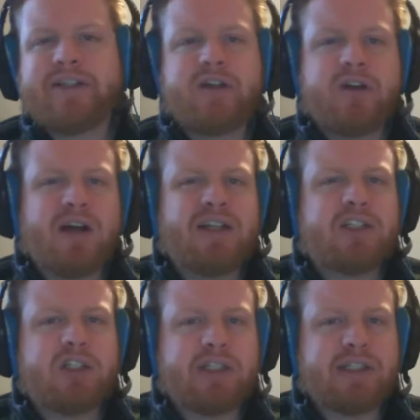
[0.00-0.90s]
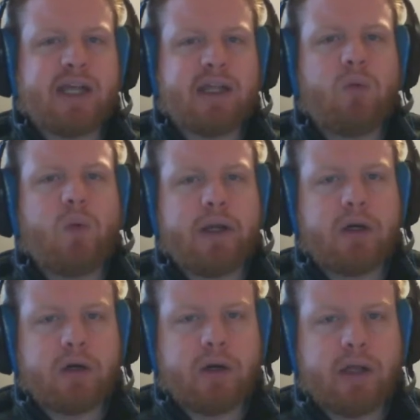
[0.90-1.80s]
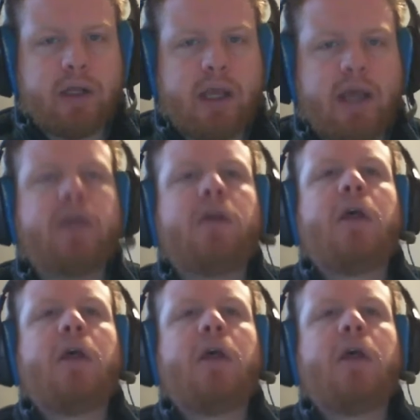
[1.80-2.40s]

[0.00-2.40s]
you're not sure exactly what you're going to get,